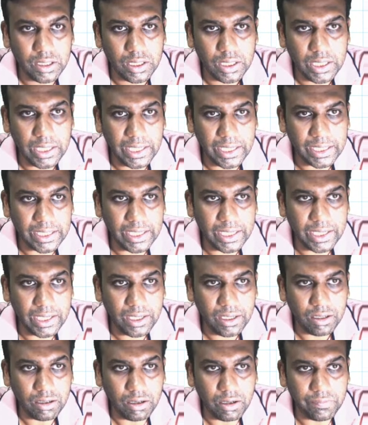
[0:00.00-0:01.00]

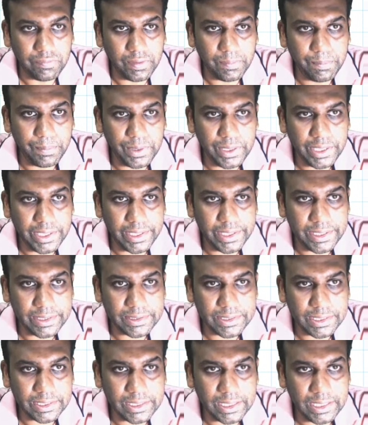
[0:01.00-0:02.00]
AK of a periodic
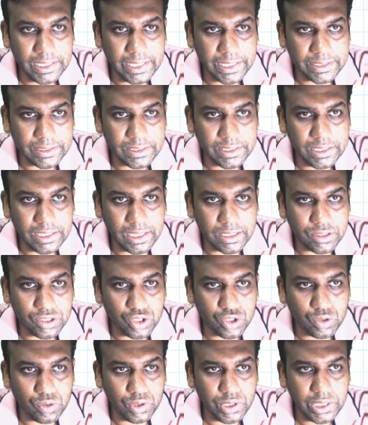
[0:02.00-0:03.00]
signal xt are
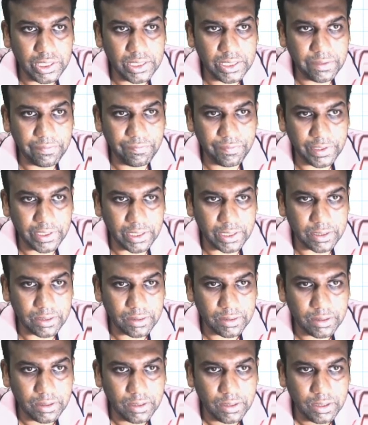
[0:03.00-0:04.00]
shown in the figure.
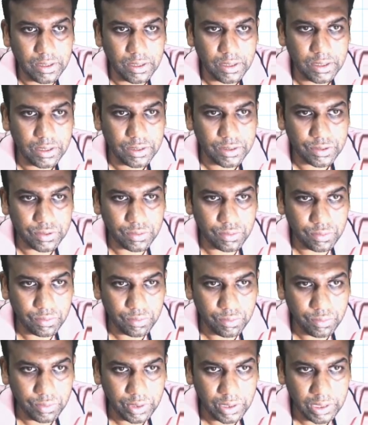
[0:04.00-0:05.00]
So
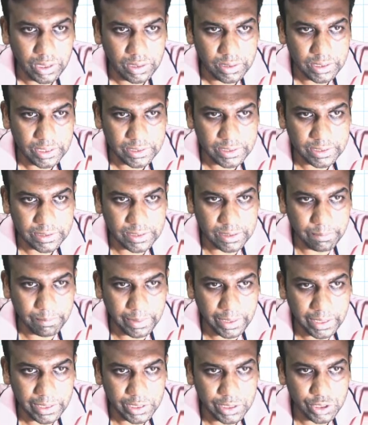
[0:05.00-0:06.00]
this is the
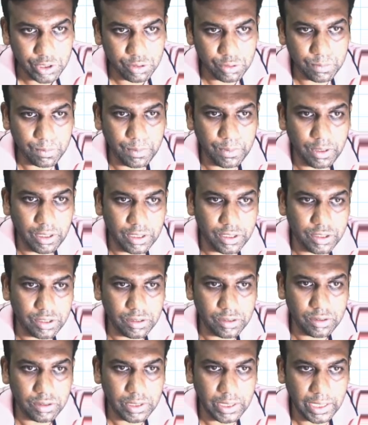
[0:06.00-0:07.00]
magnitude plot
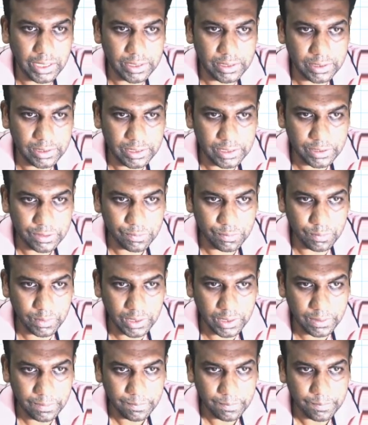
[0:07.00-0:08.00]
and this
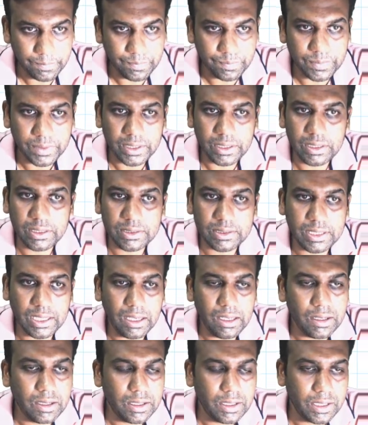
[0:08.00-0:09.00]
one is the
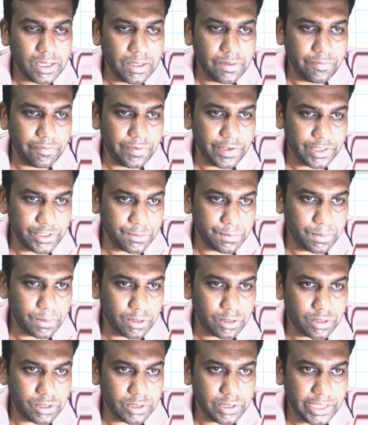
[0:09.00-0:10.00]
phase
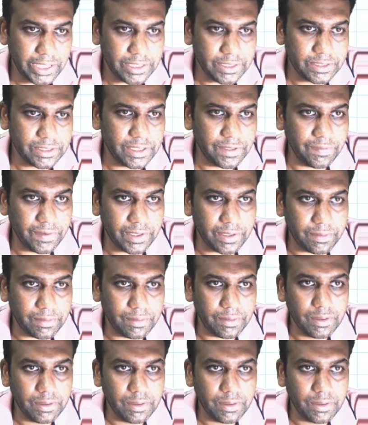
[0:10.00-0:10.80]
plot that is given.